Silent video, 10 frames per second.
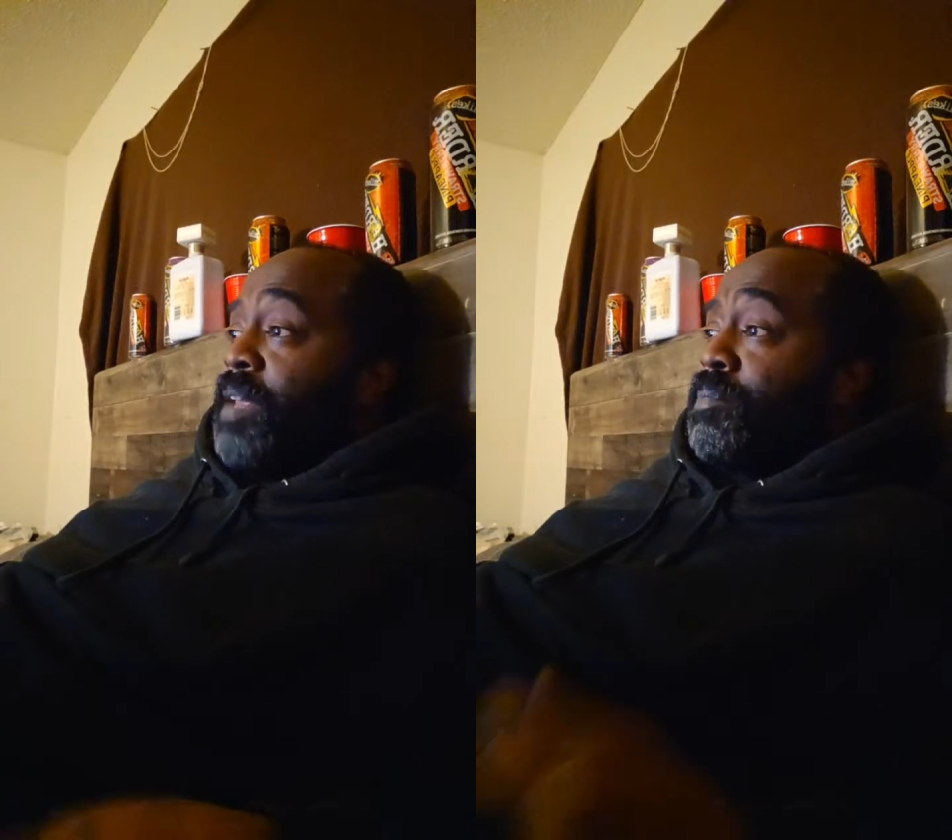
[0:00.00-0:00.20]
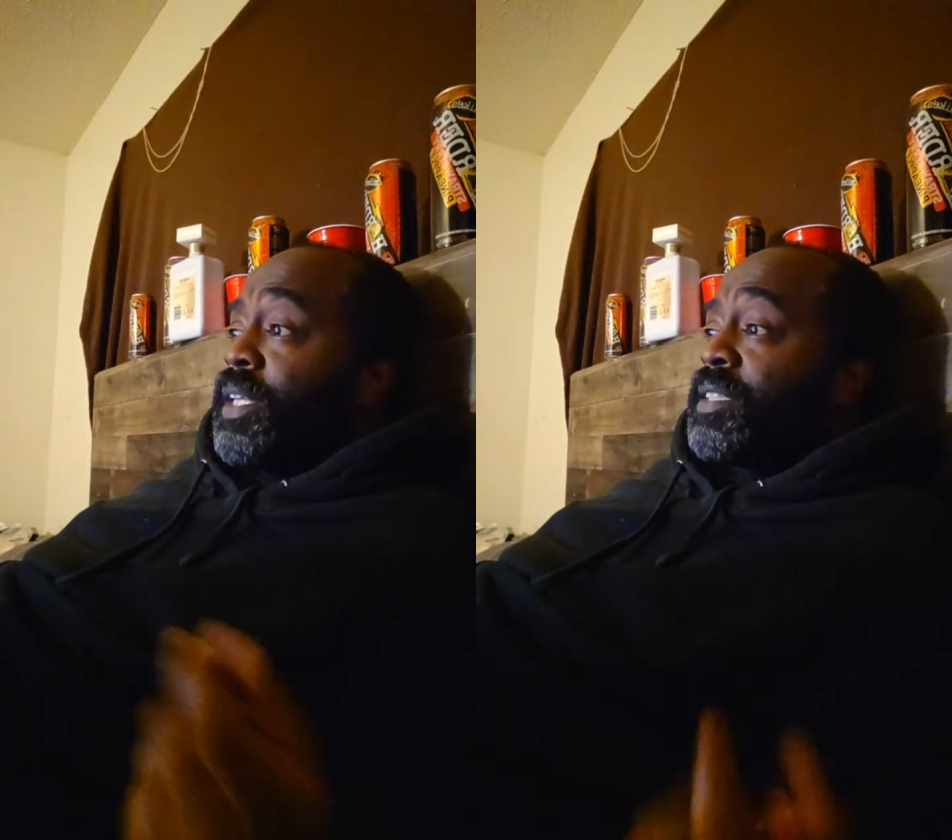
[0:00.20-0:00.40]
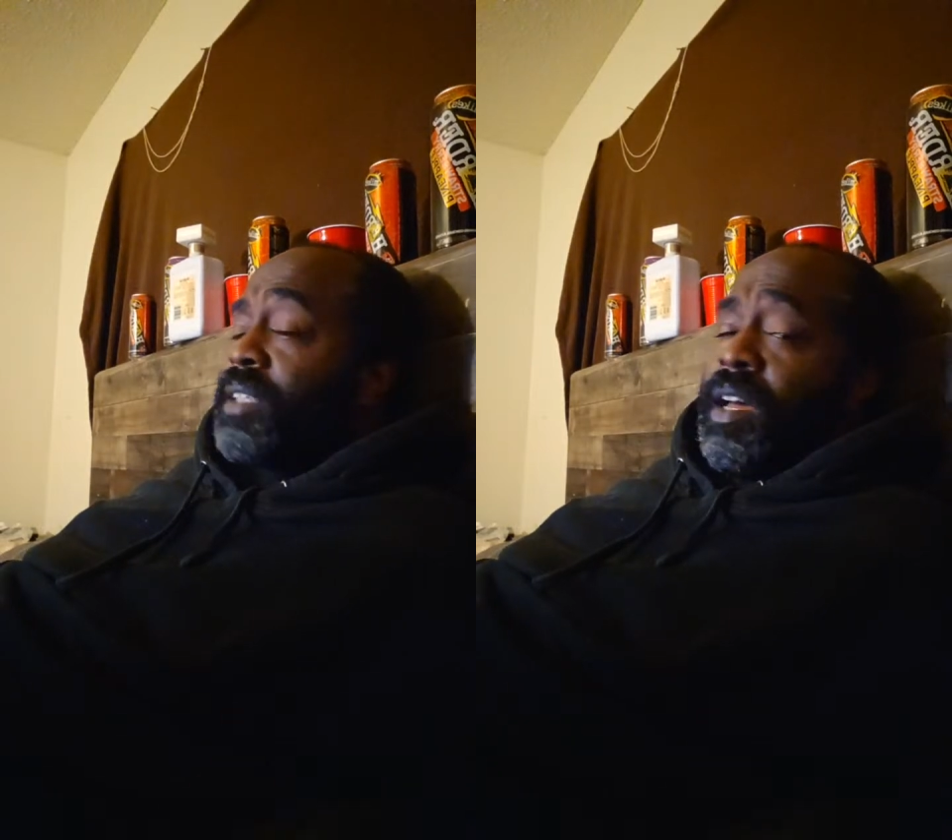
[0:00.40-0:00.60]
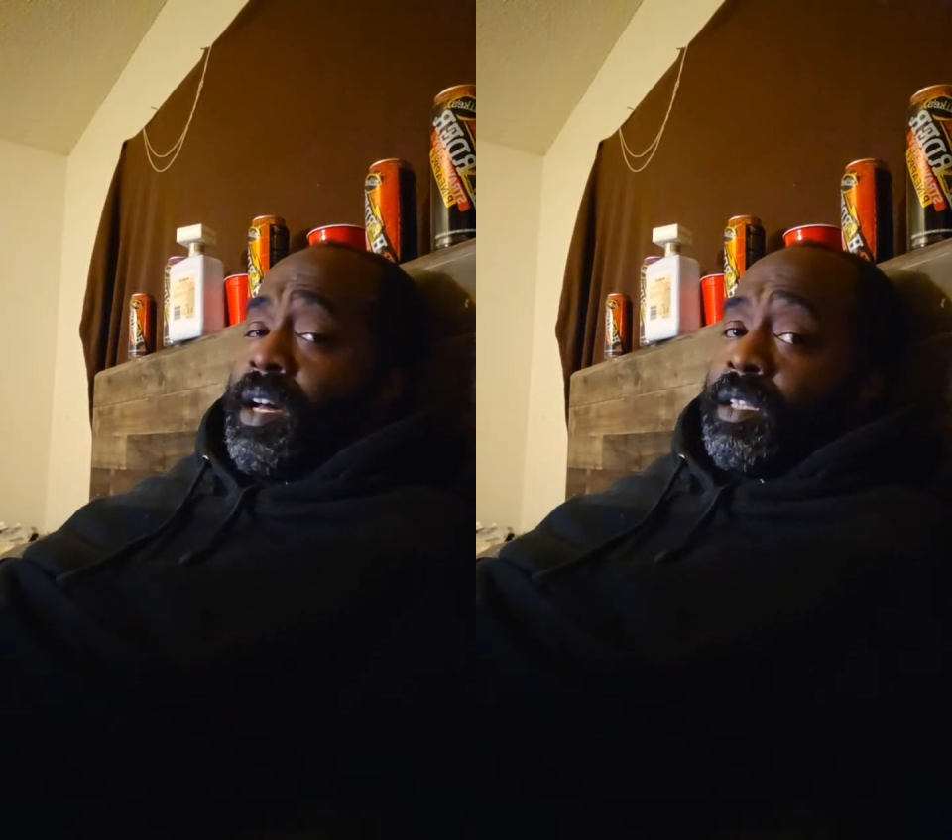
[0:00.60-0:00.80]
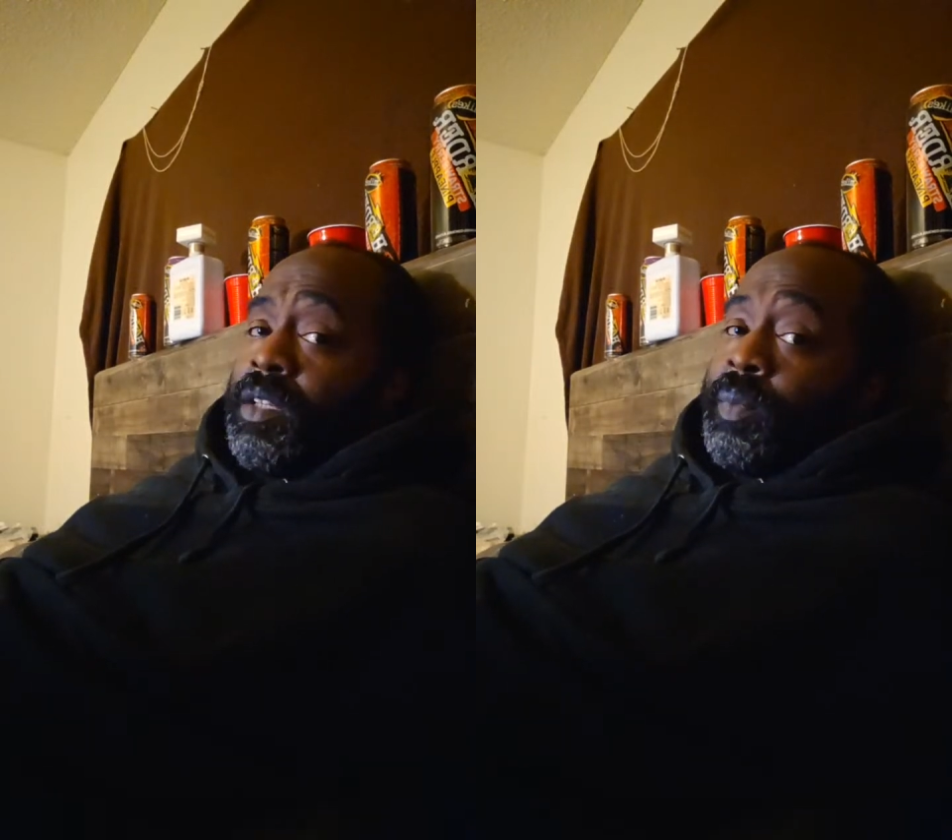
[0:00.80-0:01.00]
And plus,
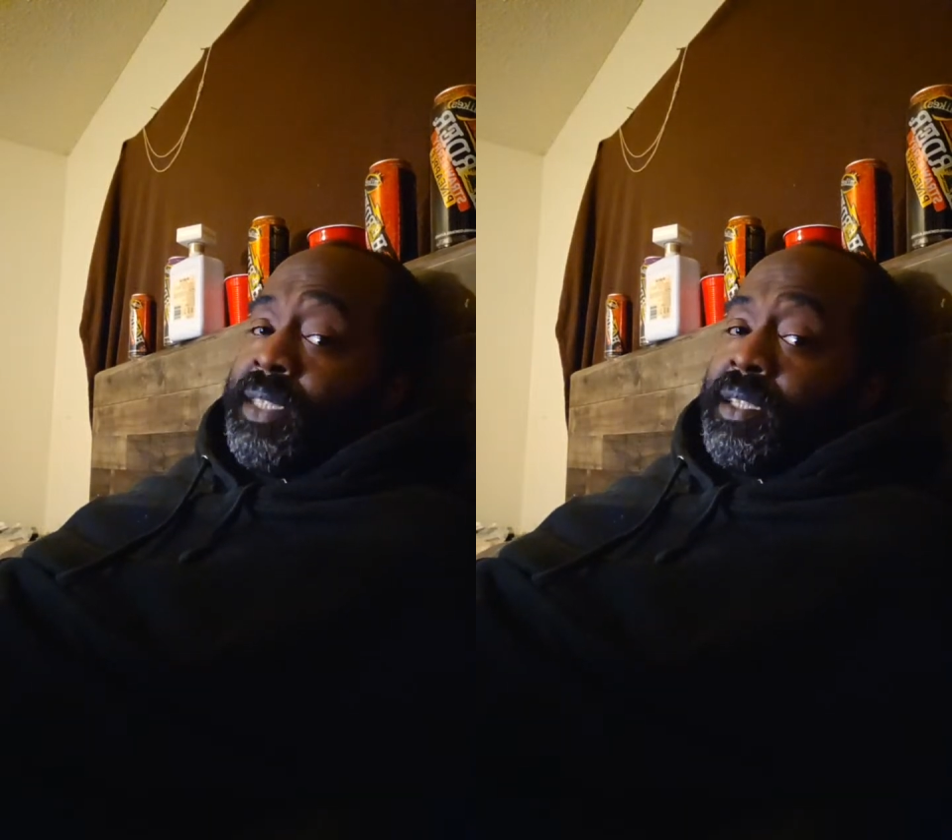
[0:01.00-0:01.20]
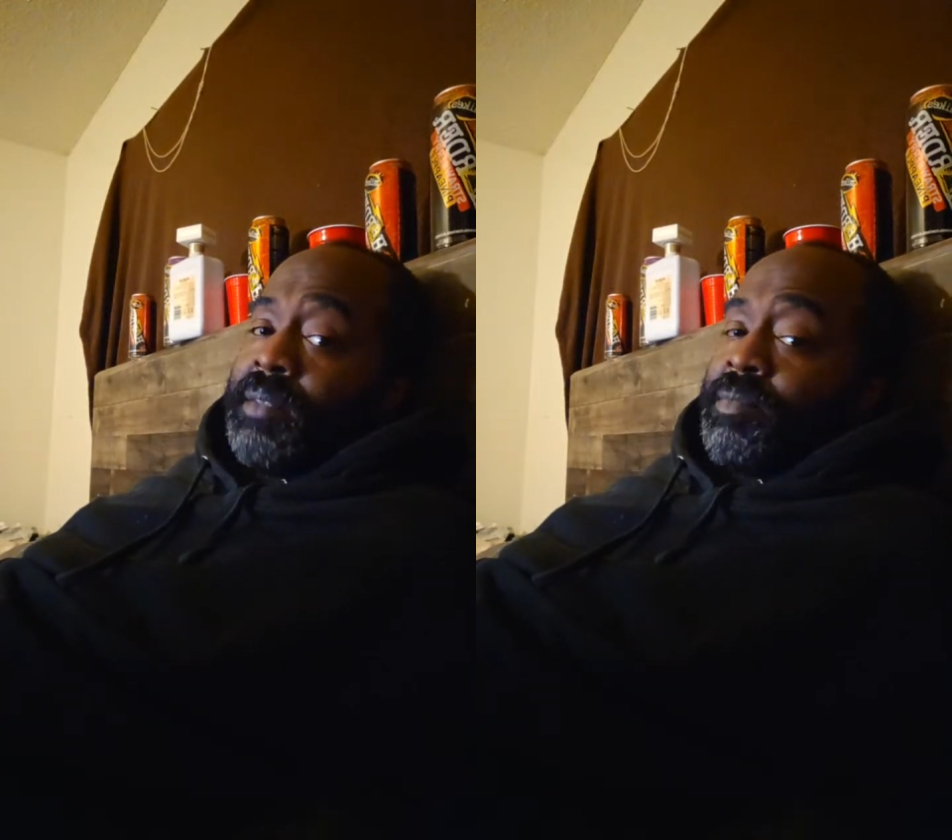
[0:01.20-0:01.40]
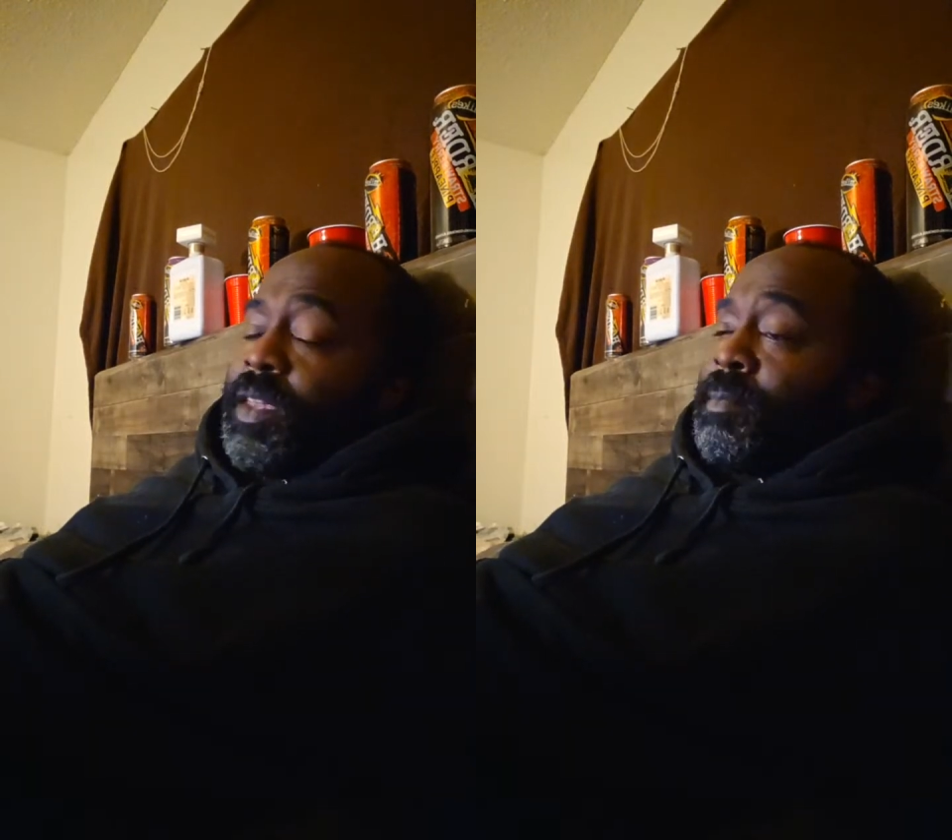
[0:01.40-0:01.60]
the reason